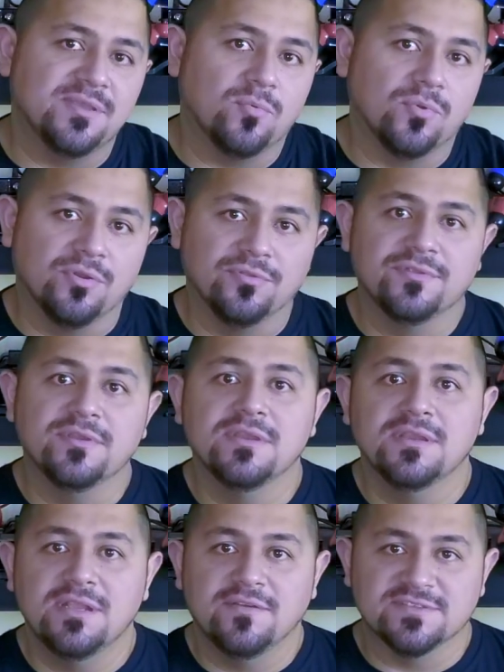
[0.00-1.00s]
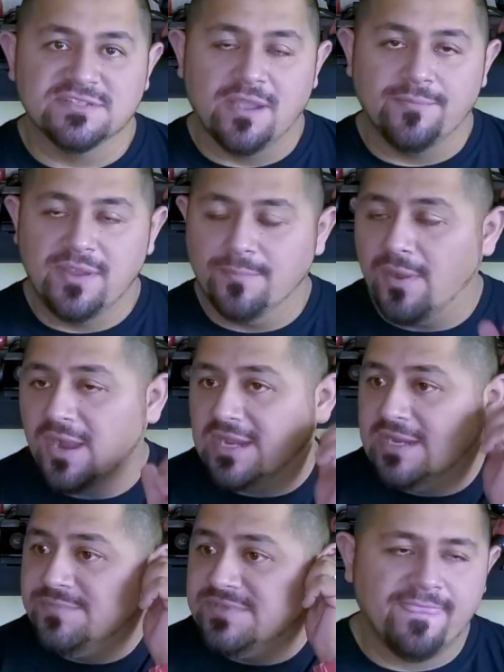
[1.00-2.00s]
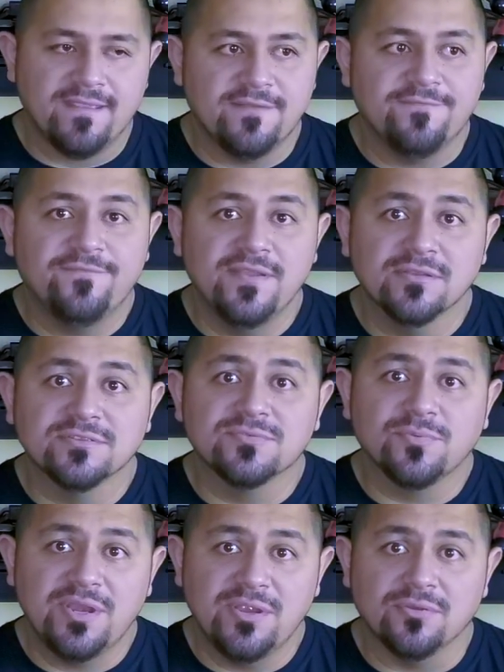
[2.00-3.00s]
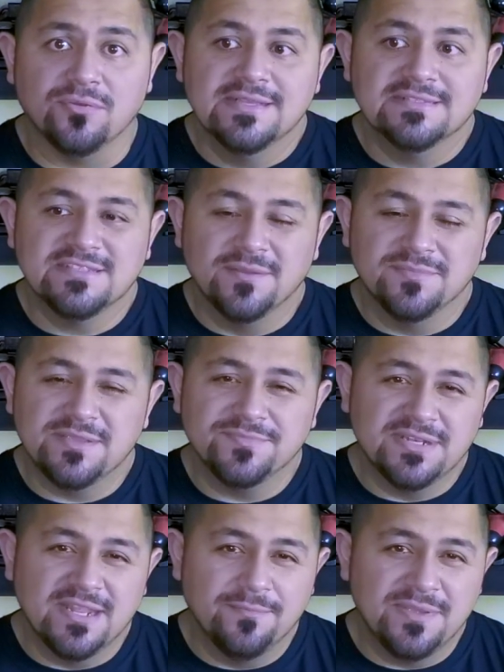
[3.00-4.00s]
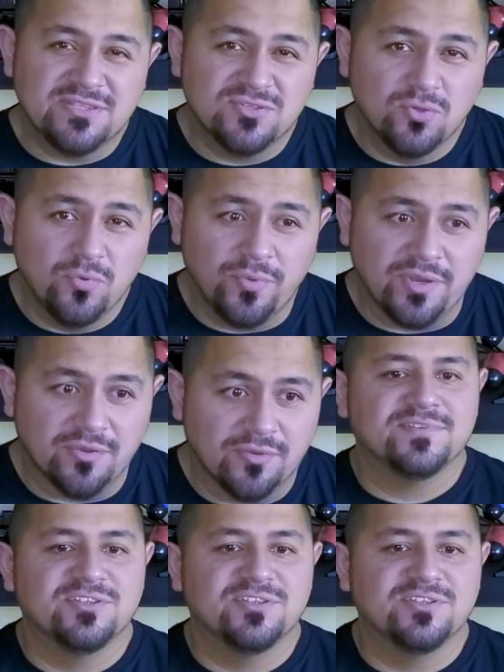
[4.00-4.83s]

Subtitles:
world of a zombie apocalypse, it feels real. Sometimes a little bit too real.